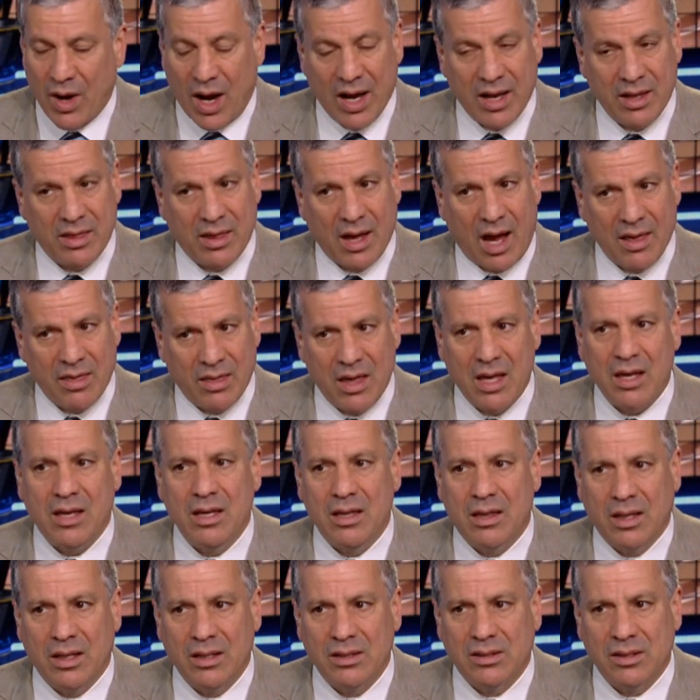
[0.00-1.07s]
I, I think
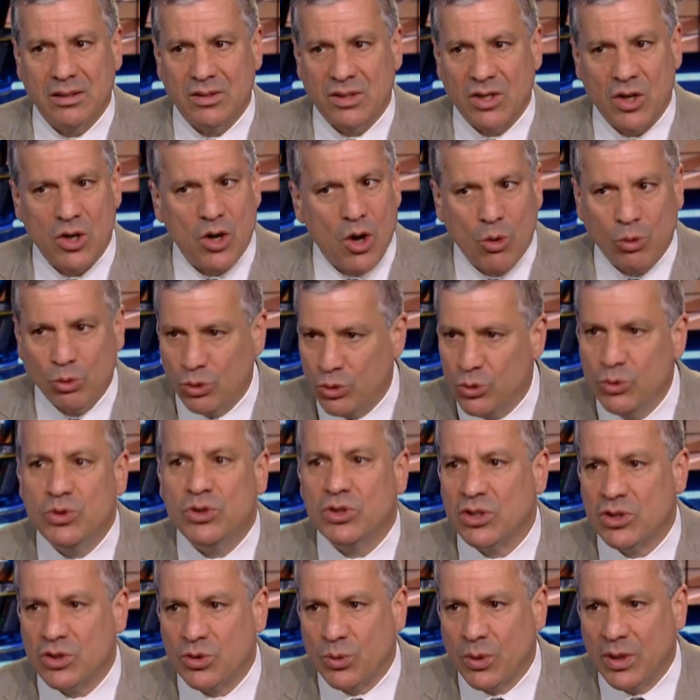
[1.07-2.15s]
he thinks there's a no lose
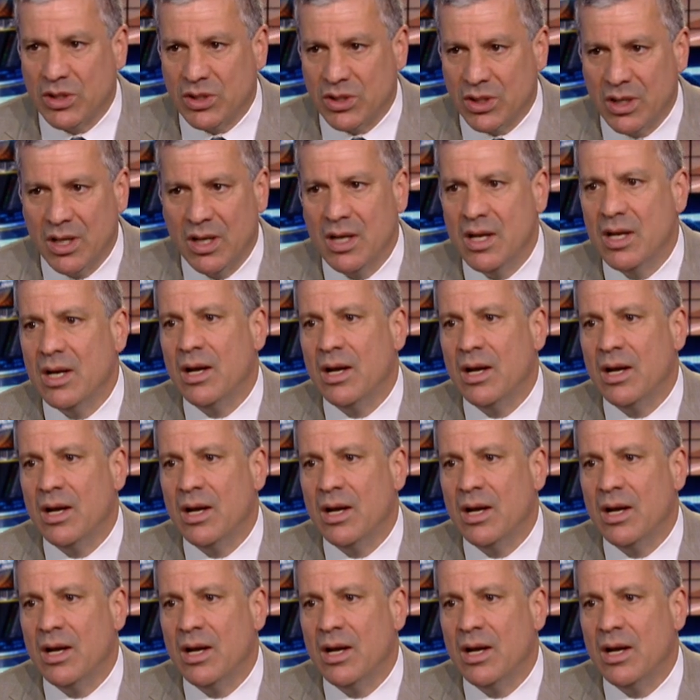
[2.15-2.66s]
situation.